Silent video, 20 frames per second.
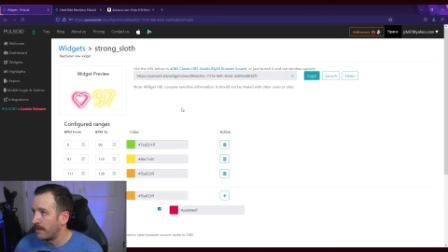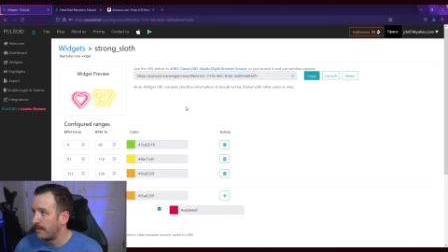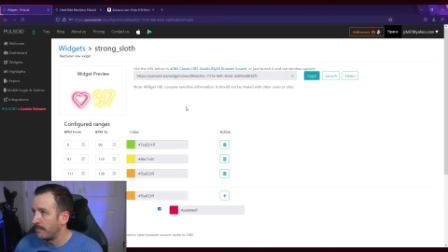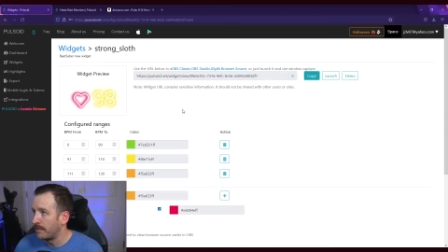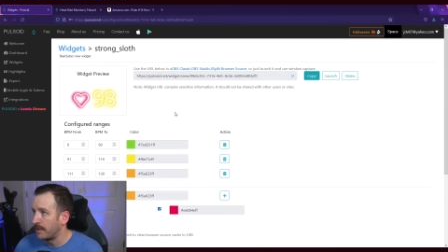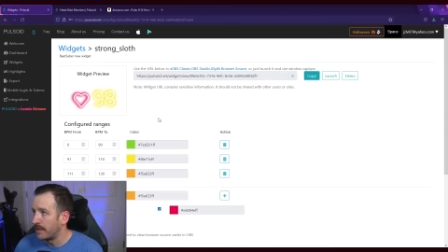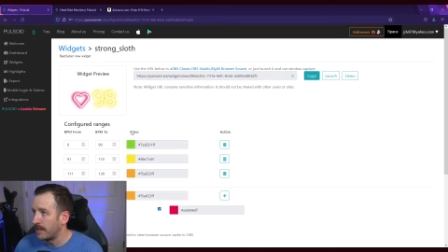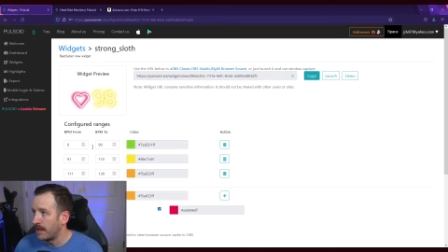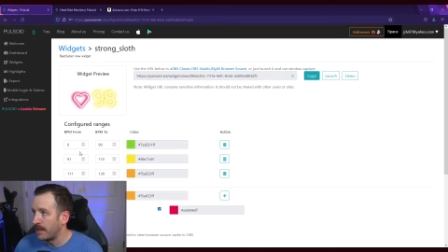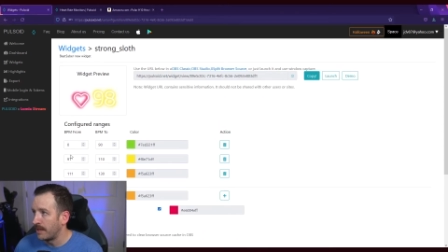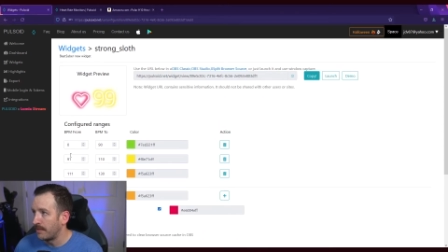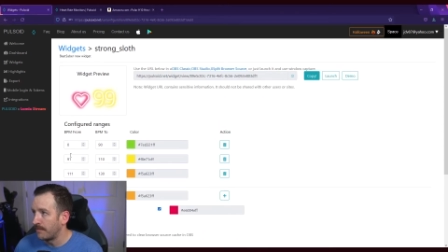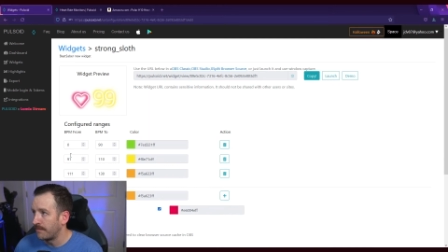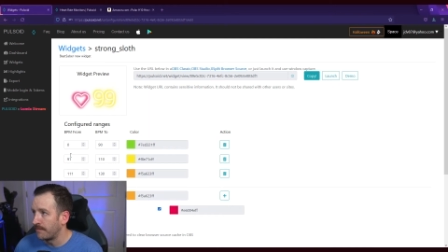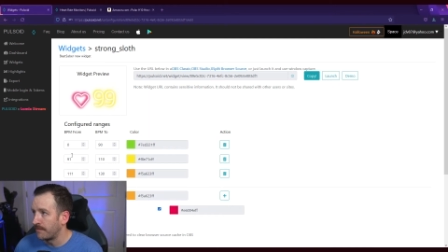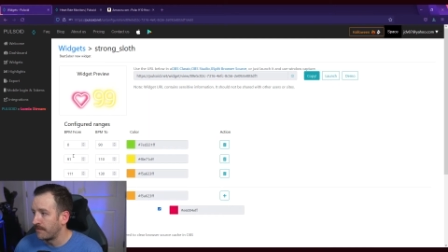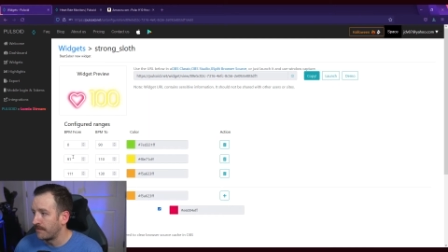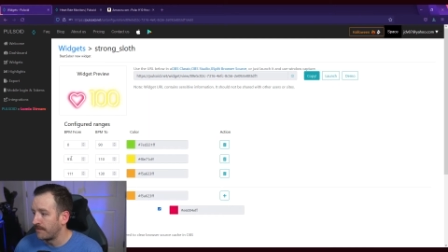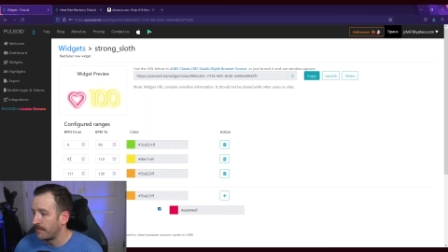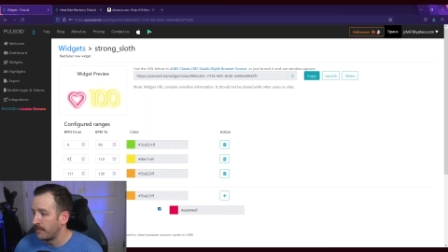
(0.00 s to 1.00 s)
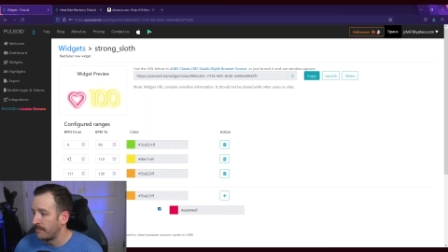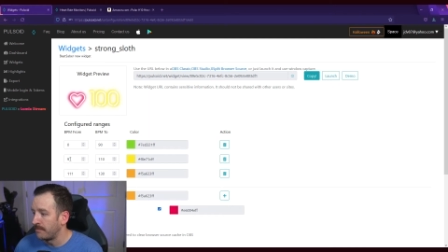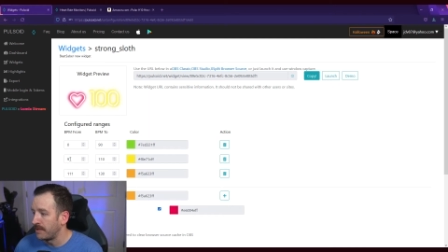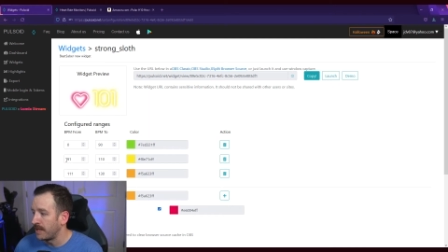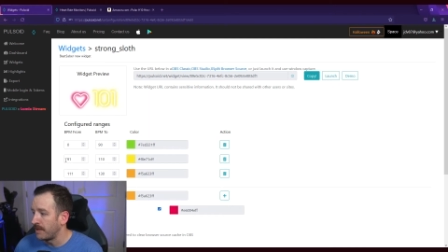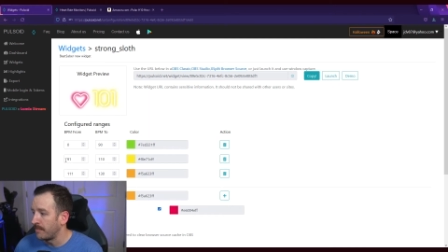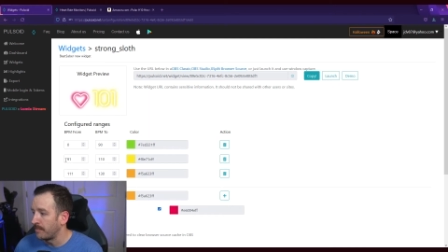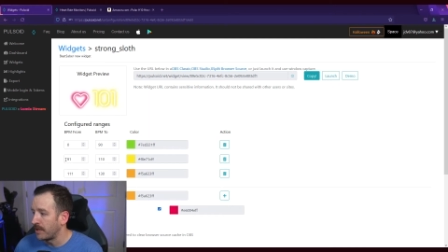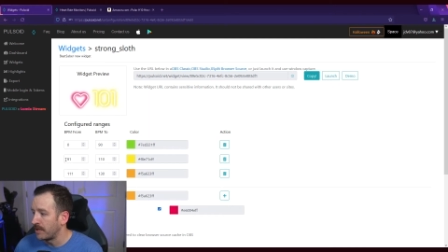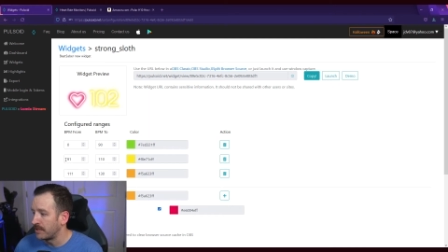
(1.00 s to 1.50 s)
but for me
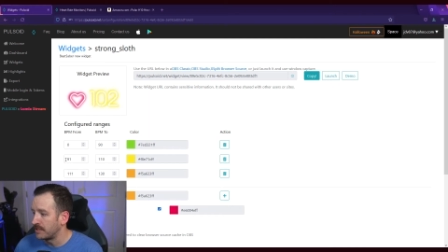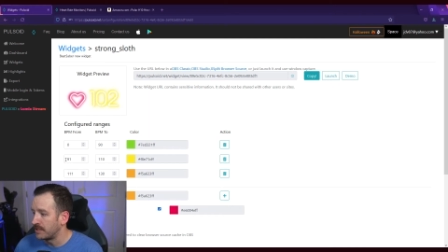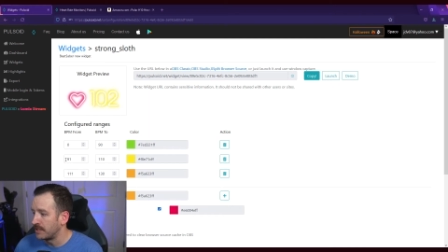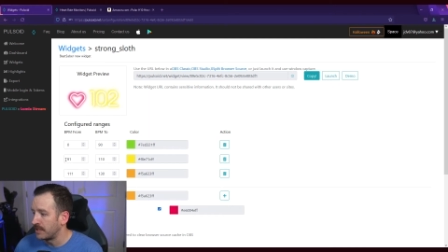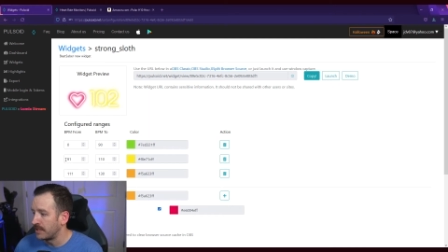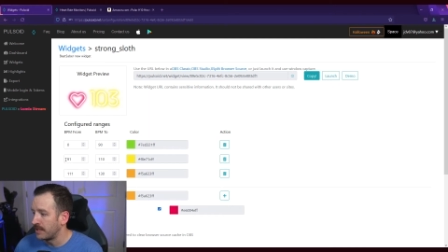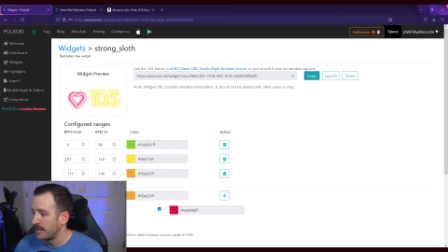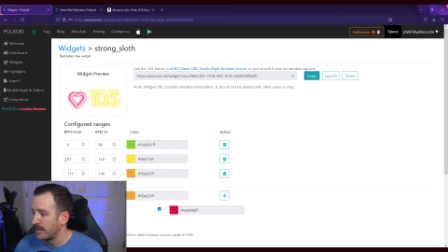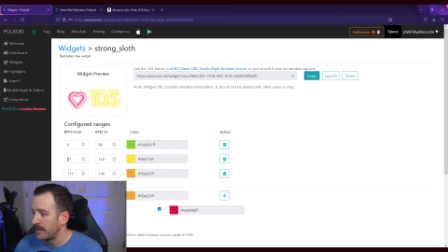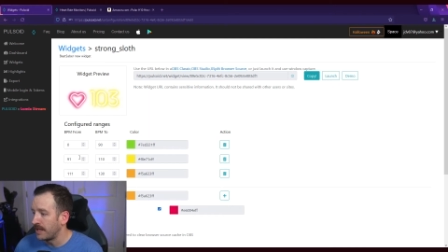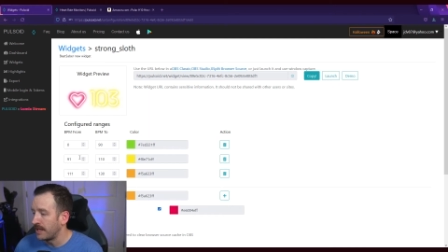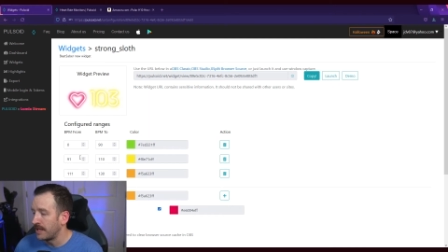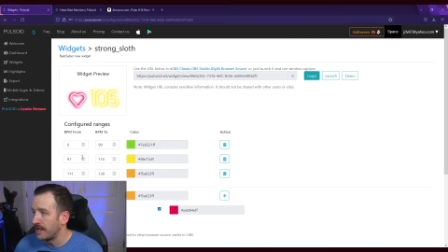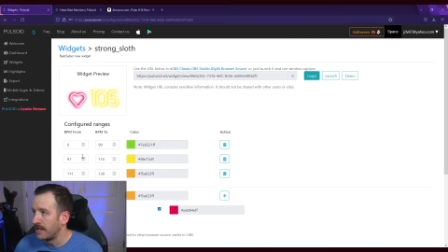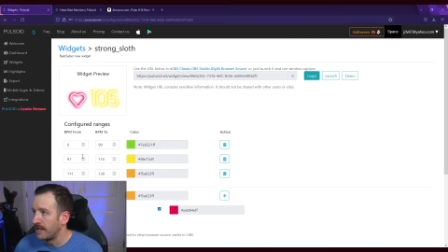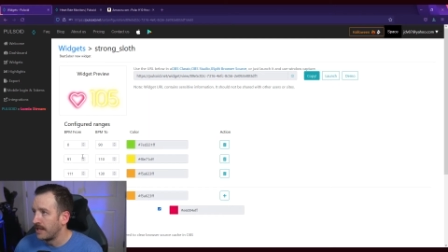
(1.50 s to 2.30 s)
personally,